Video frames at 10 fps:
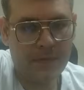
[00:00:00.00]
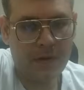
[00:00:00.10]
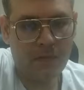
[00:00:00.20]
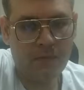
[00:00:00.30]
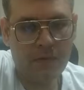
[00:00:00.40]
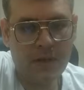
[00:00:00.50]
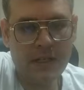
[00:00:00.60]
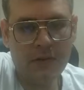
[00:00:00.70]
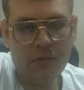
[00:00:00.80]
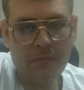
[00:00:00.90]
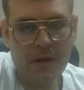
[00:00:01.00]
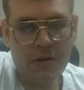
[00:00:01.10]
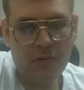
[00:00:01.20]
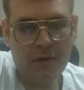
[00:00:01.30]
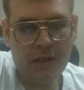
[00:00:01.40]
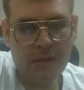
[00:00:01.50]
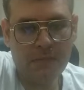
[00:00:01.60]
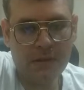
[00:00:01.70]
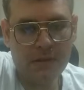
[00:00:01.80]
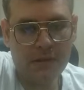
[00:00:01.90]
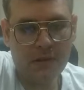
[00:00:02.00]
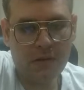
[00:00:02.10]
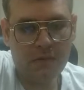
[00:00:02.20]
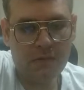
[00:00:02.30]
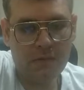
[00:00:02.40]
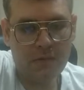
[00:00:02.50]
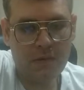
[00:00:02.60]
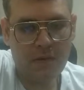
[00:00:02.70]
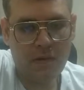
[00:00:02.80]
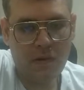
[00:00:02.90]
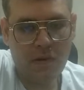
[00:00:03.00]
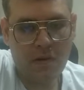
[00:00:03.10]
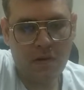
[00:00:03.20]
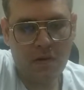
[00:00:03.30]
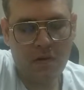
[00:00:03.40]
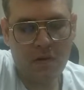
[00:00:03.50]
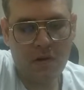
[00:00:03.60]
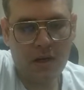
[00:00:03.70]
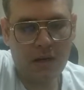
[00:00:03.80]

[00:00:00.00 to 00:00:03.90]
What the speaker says: We need to maneuver the pieces now. Okay, we need